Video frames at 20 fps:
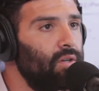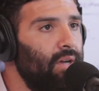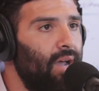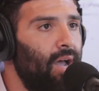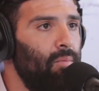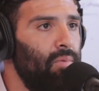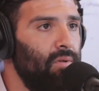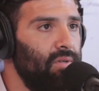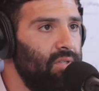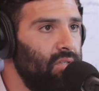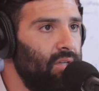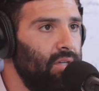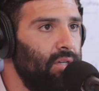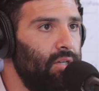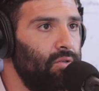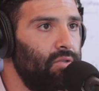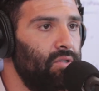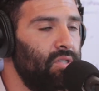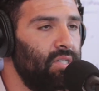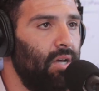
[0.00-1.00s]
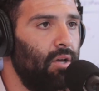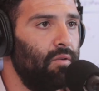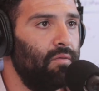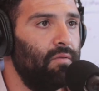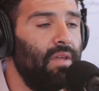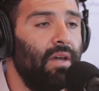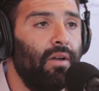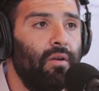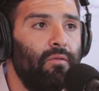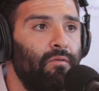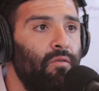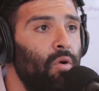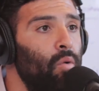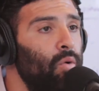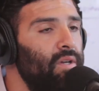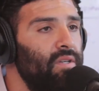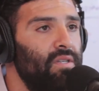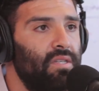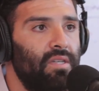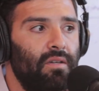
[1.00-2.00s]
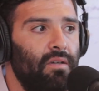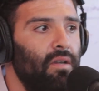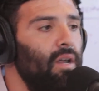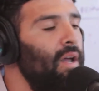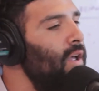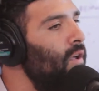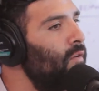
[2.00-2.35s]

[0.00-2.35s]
capitalists like yourself that focus in